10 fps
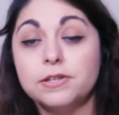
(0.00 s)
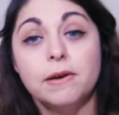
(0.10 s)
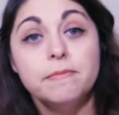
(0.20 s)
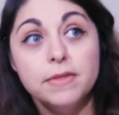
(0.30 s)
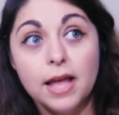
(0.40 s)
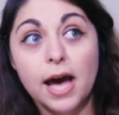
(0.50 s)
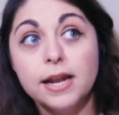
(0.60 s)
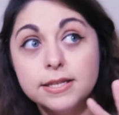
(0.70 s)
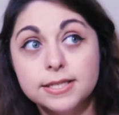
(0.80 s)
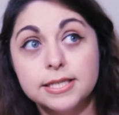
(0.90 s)
So I'm not
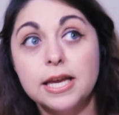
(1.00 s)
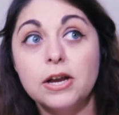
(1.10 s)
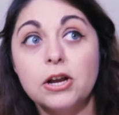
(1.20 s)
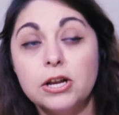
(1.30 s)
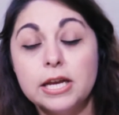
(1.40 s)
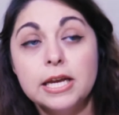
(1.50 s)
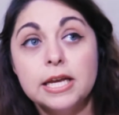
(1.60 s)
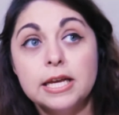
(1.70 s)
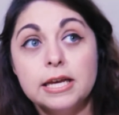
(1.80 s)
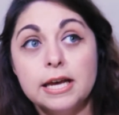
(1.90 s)
as scared
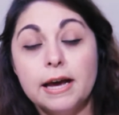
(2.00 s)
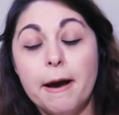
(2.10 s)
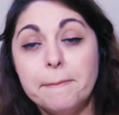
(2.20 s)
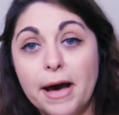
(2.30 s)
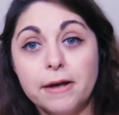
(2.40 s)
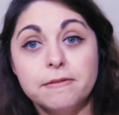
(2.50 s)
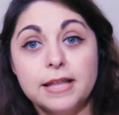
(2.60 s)
about